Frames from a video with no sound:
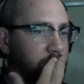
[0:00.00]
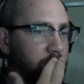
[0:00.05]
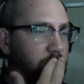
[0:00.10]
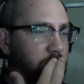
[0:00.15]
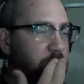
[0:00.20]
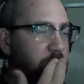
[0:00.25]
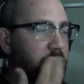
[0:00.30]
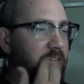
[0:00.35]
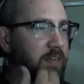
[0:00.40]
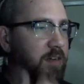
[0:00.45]

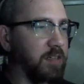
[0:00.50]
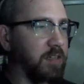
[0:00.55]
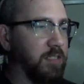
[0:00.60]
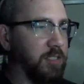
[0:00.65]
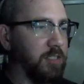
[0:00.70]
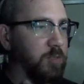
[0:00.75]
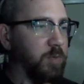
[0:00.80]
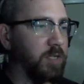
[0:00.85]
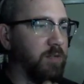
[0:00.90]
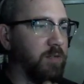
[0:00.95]
To my
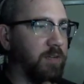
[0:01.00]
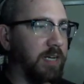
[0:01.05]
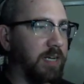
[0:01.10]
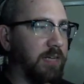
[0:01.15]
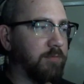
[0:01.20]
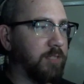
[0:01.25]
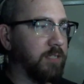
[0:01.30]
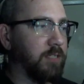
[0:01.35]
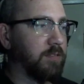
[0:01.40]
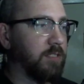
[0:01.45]
knowledge, we don't
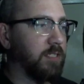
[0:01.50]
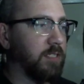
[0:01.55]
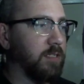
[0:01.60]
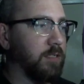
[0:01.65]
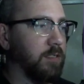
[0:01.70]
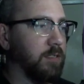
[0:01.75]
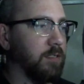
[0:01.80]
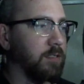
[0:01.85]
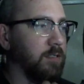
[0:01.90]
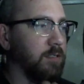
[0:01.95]
have those
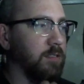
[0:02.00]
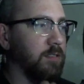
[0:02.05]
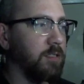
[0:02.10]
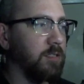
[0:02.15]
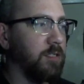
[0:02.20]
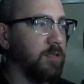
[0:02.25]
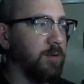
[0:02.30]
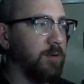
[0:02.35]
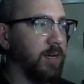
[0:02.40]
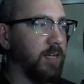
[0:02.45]
here in the
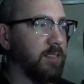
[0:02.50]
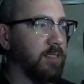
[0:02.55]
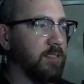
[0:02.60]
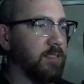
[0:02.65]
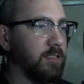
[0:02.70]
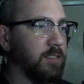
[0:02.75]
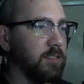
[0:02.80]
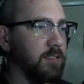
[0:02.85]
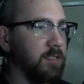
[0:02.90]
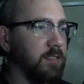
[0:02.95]

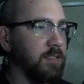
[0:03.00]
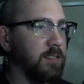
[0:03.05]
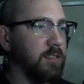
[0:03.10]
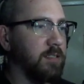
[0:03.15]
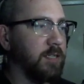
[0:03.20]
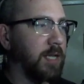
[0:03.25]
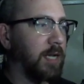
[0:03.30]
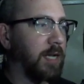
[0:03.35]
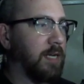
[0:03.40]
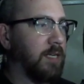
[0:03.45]
US.
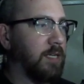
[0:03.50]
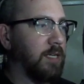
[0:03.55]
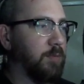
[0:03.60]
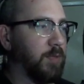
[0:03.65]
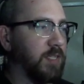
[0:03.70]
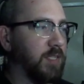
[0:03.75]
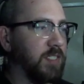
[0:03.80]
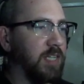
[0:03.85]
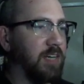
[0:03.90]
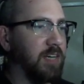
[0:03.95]
Not any
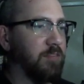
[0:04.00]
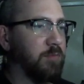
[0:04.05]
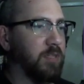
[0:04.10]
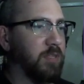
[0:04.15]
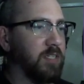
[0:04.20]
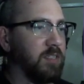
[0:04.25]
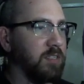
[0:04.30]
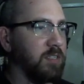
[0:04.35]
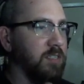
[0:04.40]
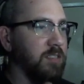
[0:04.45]
place I've
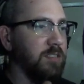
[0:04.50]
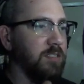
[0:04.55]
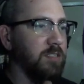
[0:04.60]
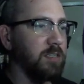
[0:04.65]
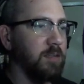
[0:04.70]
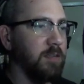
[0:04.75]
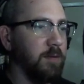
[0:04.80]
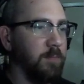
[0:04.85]
been, at least.